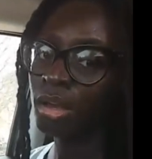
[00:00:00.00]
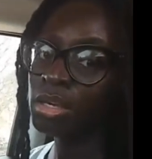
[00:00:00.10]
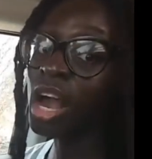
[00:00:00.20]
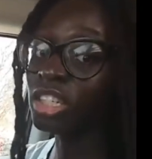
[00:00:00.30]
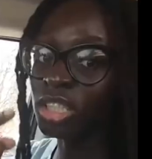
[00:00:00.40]

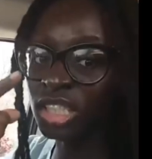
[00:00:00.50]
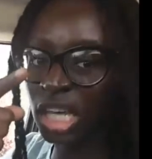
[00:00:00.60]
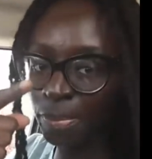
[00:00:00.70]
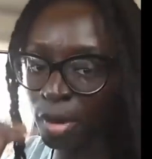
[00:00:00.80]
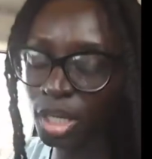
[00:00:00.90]
Y'all just
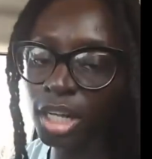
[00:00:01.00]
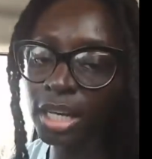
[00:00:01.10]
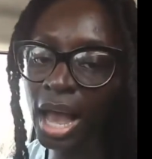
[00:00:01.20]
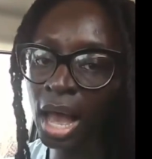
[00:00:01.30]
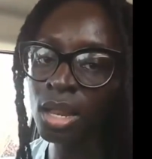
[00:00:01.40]
keep on the
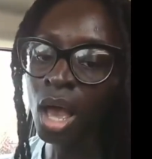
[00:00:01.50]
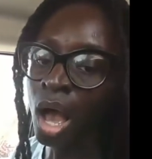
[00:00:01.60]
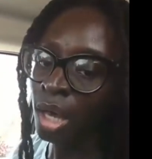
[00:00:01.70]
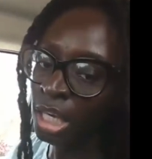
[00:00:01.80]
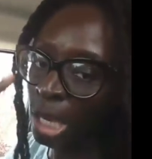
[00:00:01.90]
lookout.
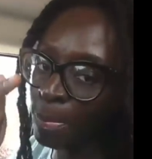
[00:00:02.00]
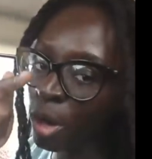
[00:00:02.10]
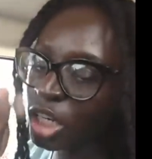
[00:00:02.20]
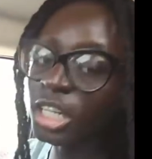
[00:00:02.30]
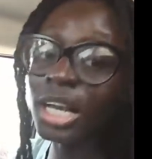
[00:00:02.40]
Keep on
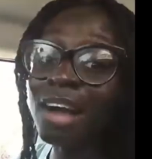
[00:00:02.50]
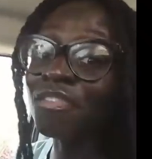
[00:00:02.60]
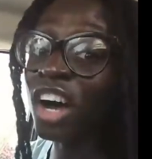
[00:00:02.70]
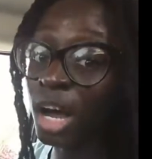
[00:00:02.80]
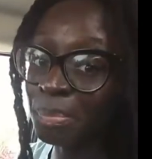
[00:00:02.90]
the lookout
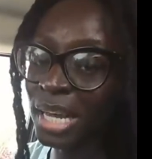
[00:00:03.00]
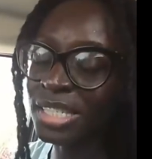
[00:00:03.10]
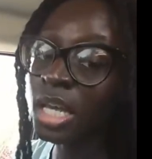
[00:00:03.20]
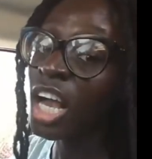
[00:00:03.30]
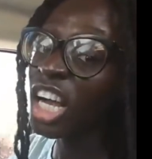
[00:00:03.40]
for
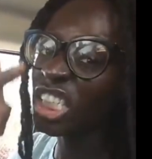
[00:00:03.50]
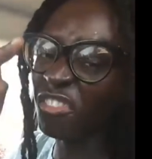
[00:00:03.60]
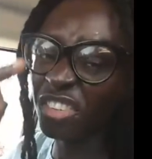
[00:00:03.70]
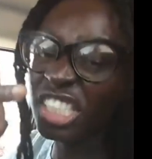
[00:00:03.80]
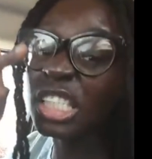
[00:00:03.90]
updates, cause I'm
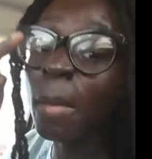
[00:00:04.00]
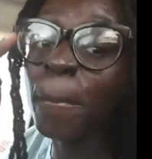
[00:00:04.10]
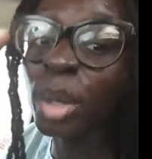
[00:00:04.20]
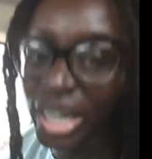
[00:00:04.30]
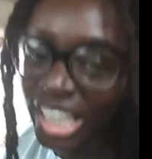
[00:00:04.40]
fist to
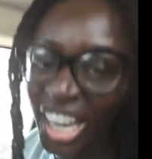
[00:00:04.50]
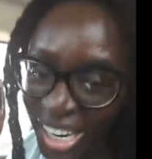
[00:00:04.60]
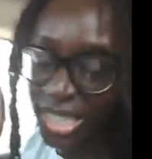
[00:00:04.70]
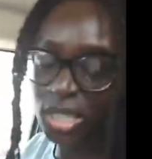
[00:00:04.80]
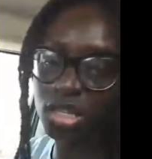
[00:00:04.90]
bring
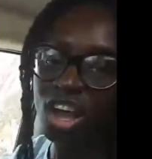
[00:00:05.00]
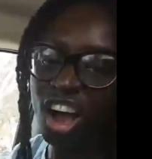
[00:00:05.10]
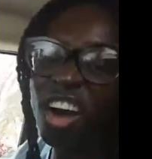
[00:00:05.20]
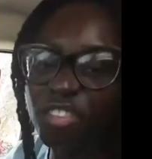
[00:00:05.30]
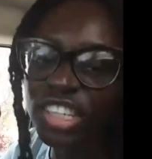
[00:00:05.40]
it.
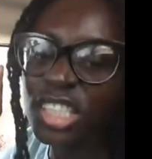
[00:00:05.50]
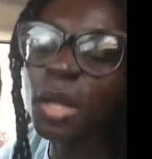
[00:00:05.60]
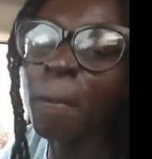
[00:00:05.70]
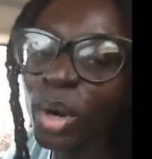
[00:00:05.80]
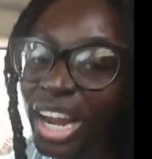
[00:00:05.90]
I'm fist to
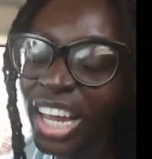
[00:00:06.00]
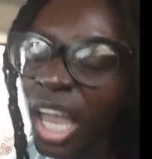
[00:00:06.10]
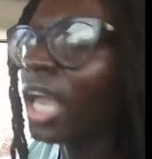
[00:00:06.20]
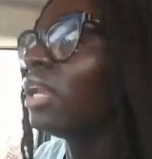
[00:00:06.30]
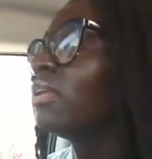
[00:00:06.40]
bring
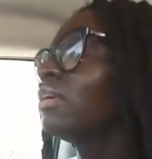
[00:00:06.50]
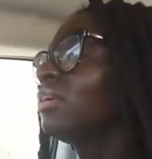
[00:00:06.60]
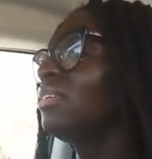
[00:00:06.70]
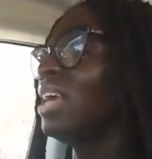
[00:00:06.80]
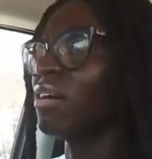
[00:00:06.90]
it.
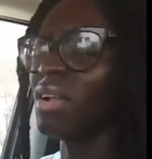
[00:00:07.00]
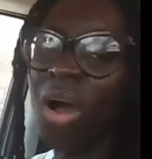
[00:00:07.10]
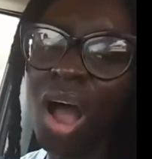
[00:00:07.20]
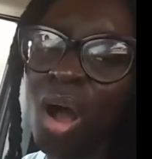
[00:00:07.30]
Y'all know I